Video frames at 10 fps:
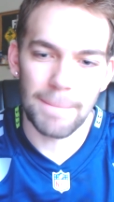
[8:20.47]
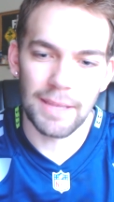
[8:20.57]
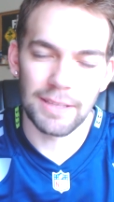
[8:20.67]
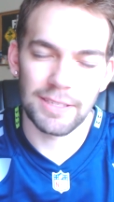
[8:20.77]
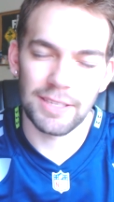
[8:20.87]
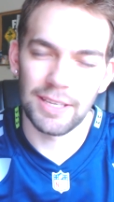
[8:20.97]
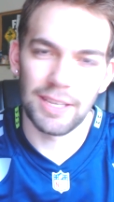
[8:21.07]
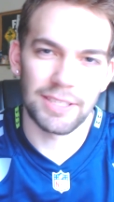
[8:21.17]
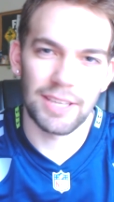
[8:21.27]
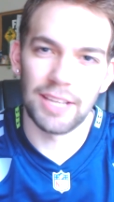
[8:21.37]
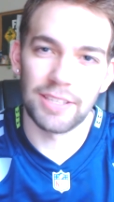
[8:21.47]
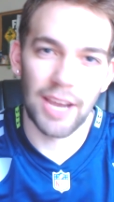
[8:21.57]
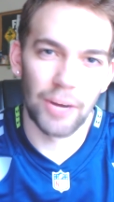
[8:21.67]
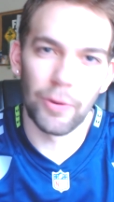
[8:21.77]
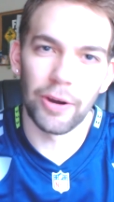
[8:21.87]
it's
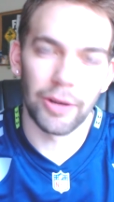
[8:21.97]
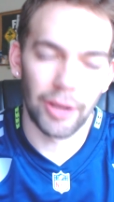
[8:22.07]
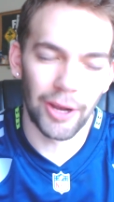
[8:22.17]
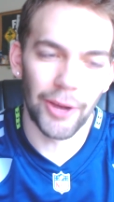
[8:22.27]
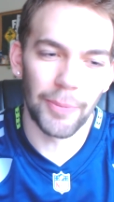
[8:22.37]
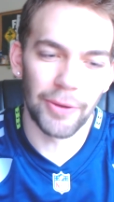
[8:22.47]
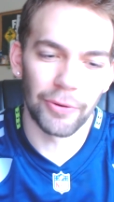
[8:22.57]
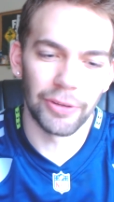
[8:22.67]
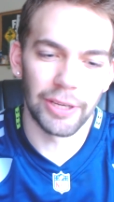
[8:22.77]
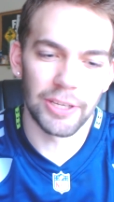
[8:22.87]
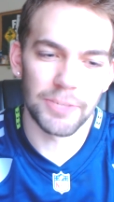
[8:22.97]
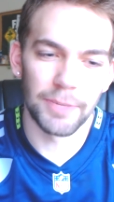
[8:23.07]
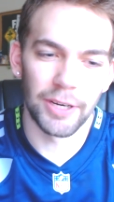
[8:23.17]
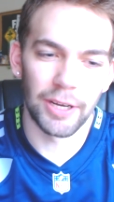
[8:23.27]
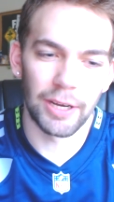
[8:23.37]
kind of weird. It really is.
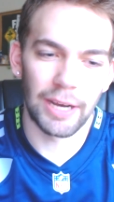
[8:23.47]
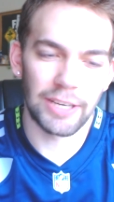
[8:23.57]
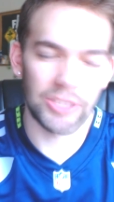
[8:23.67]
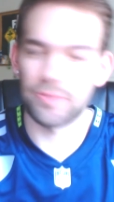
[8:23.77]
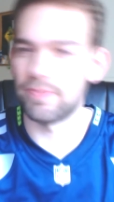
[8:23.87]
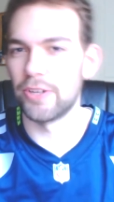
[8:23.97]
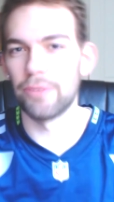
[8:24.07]
But I just,